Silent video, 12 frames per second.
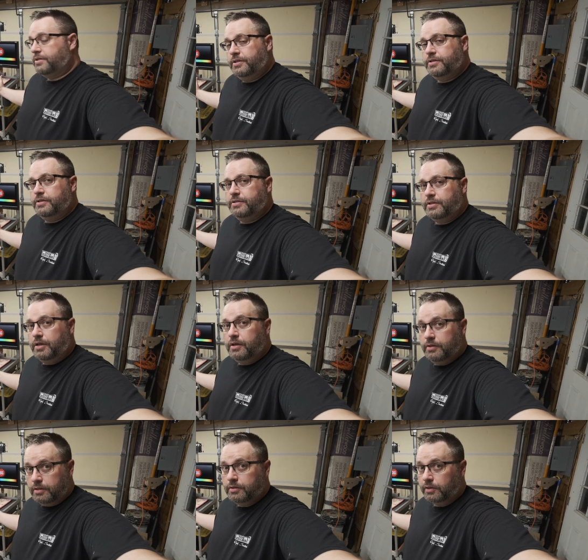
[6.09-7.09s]
This is
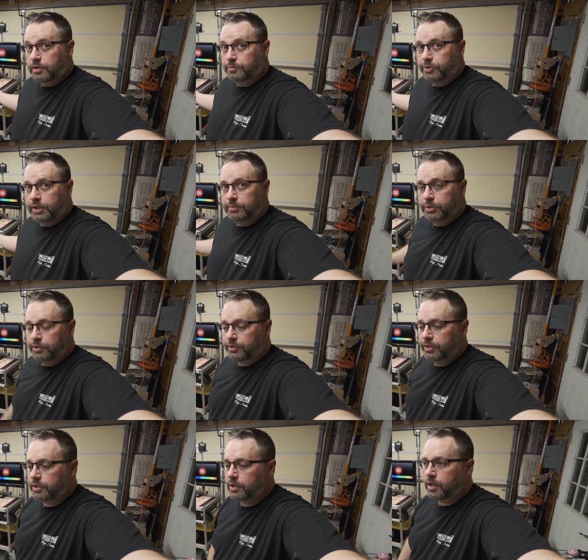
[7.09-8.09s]
uh, the complete
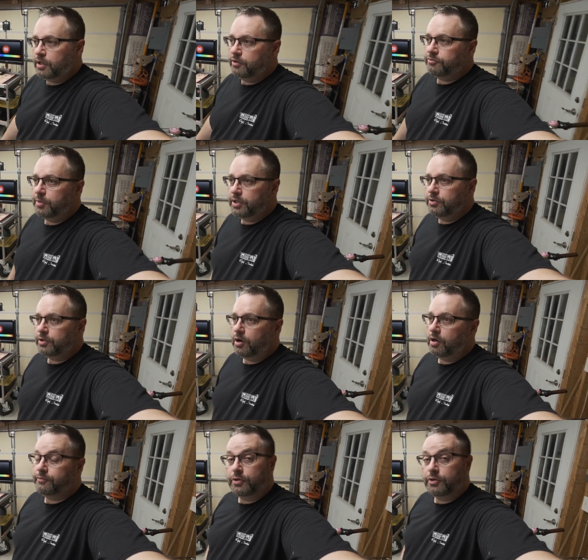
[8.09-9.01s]
build of my new cart.